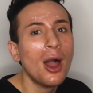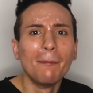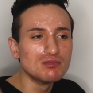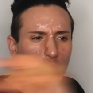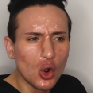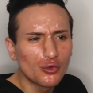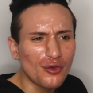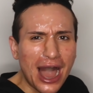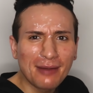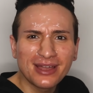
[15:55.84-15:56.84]
Move,
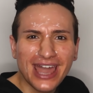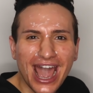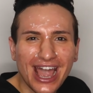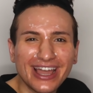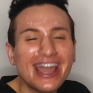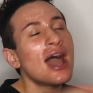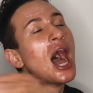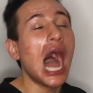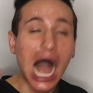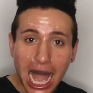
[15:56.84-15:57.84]
I'm gay.
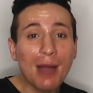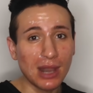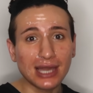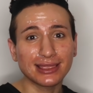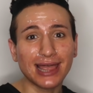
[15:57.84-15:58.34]
I'm like